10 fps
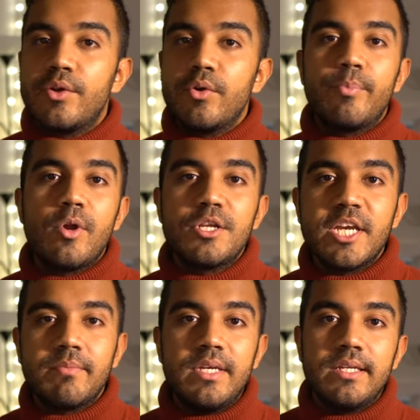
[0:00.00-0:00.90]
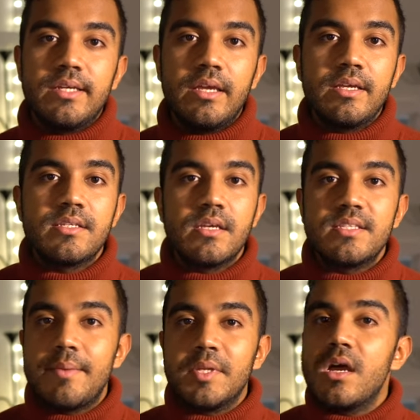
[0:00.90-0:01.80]
group project meetings,
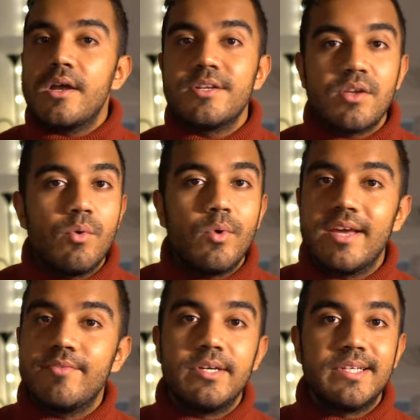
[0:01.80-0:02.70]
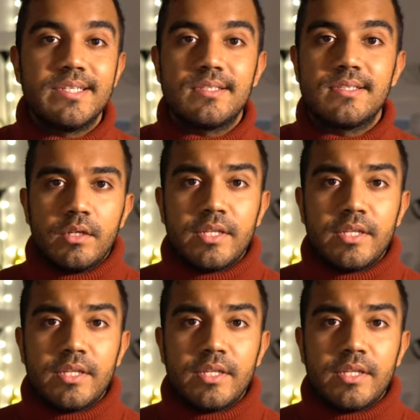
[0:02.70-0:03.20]
seminars, whatever it is.